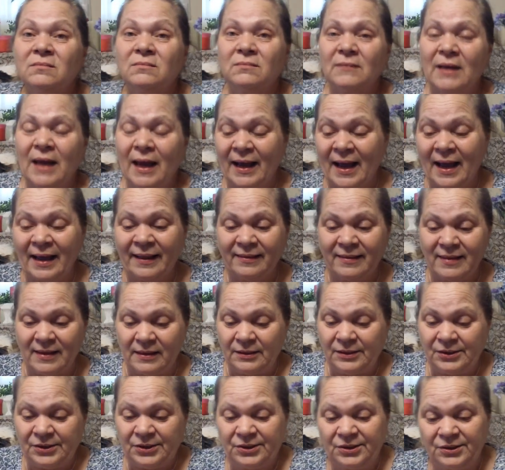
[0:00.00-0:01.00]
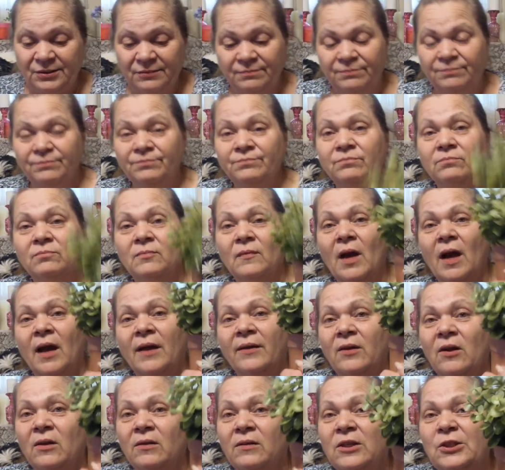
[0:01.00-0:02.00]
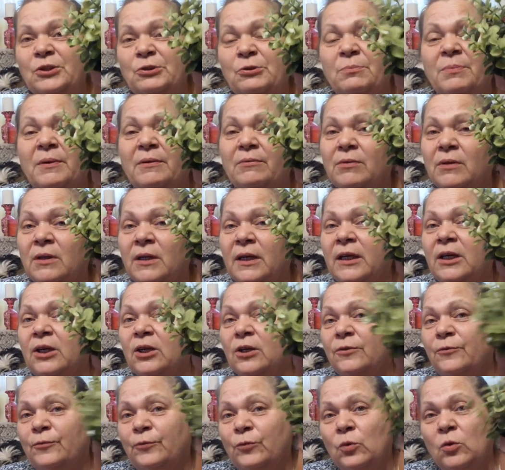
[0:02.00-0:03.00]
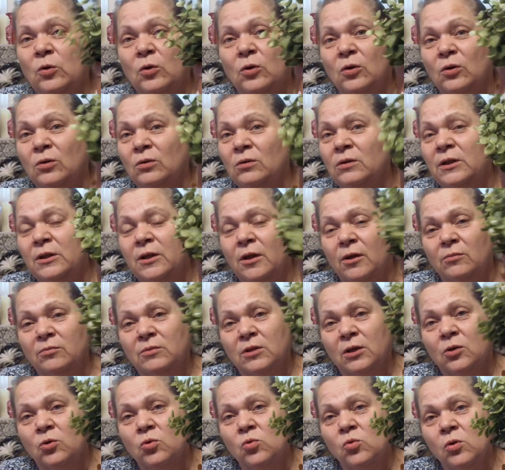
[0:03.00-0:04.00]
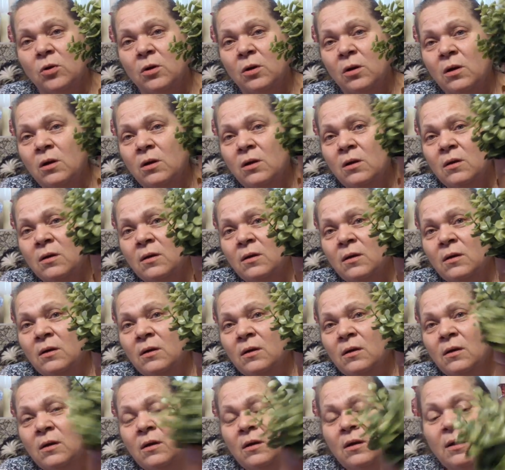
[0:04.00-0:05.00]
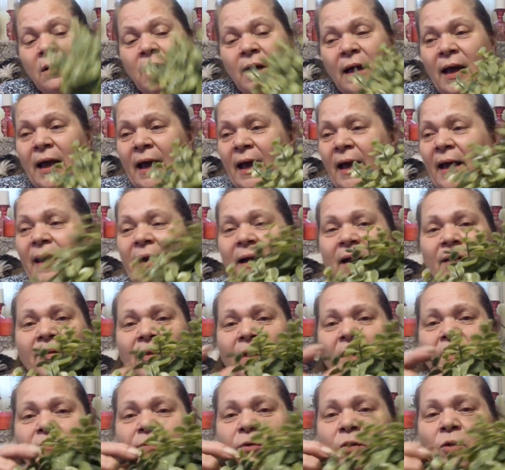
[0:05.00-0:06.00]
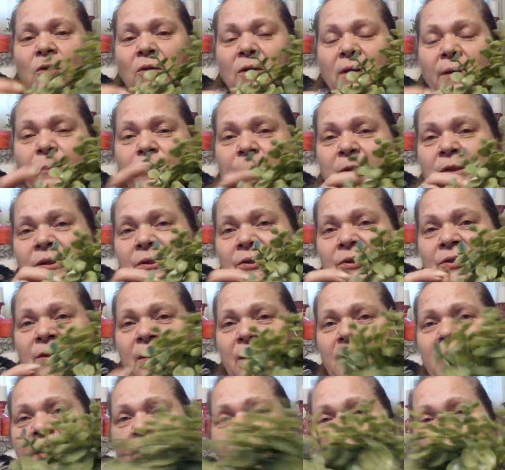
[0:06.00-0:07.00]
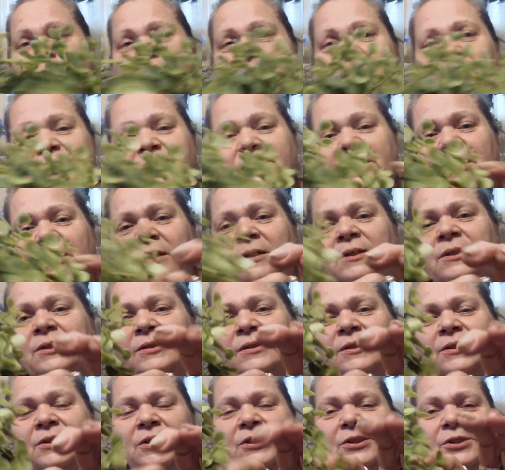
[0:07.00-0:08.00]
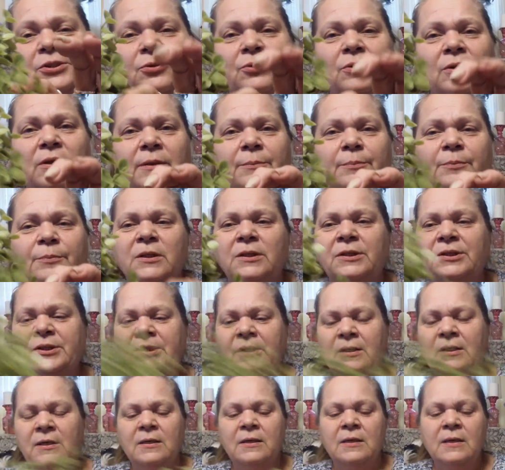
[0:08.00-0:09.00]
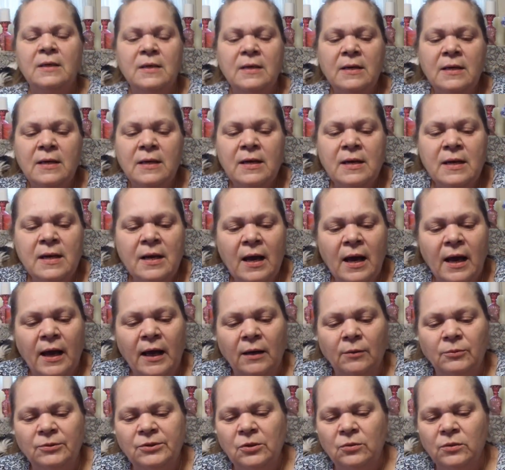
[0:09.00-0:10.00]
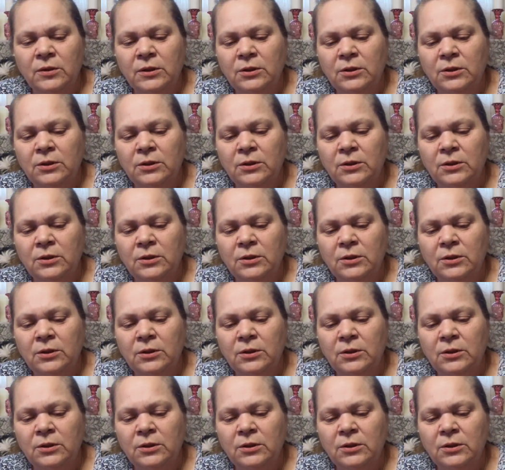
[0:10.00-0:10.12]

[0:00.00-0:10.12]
I got this. I thought this would be really good for, you know, decor. And I love eucalyptus, and that's what this is. This is eucalyptus. And it was only